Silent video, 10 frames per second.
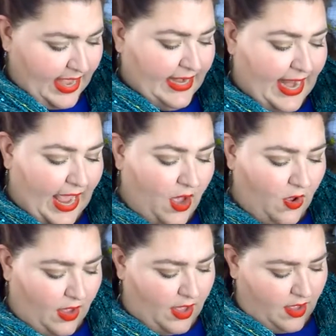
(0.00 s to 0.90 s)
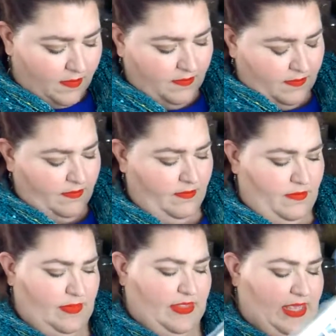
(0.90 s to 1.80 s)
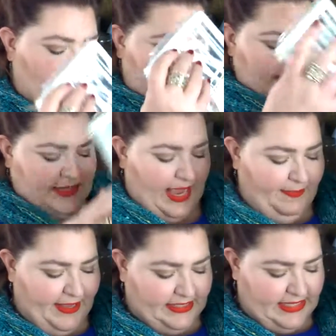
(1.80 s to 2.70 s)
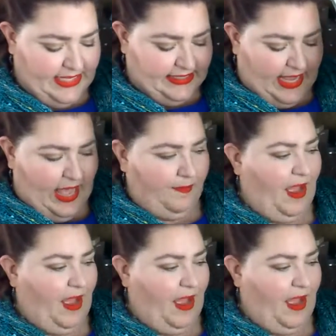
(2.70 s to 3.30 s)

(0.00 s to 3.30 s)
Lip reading: Now, I picked these up.